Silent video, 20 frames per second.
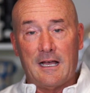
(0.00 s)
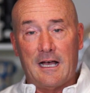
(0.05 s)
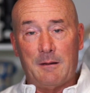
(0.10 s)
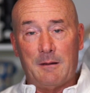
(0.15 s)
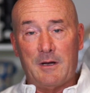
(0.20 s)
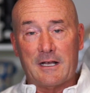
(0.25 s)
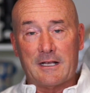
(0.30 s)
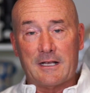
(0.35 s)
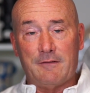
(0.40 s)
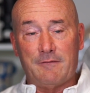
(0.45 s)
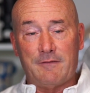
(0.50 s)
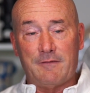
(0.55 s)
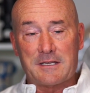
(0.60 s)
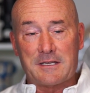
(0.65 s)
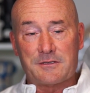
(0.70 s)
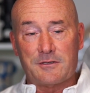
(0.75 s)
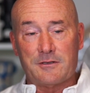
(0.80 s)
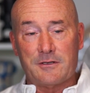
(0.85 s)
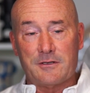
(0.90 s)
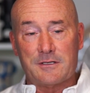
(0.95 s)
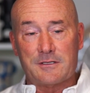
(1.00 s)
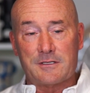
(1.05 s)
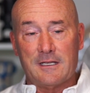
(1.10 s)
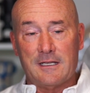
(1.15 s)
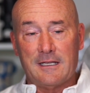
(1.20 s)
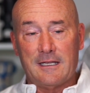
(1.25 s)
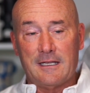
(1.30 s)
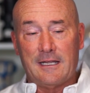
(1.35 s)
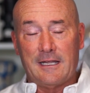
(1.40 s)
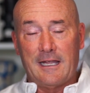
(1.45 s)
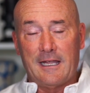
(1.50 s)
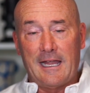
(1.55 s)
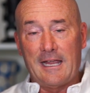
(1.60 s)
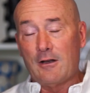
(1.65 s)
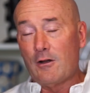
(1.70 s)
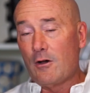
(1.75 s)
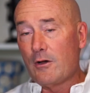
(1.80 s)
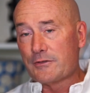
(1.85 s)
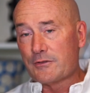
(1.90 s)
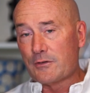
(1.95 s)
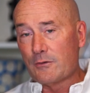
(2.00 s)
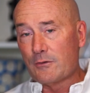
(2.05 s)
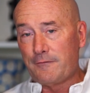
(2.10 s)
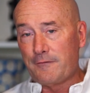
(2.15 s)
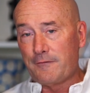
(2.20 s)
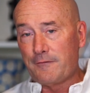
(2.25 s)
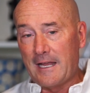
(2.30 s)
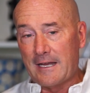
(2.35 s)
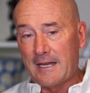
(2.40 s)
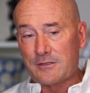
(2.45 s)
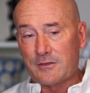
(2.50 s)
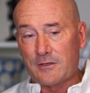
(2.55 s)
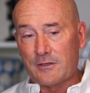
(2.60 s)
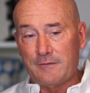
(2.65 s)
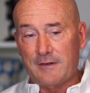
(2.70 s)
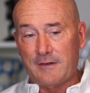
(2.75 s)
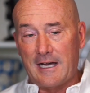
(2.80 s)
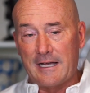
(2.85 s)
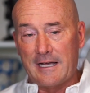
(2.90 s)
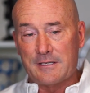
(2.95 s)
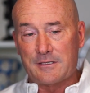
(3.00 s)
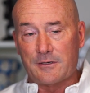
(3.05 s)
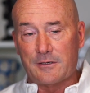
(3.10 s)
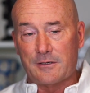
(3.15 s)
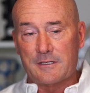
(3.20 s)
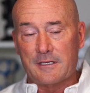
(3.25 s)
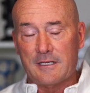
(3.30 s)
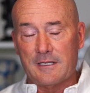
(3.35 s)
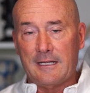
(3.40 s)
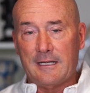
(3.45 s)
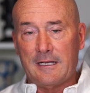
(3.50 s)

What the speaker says: among investors and also financial advisors.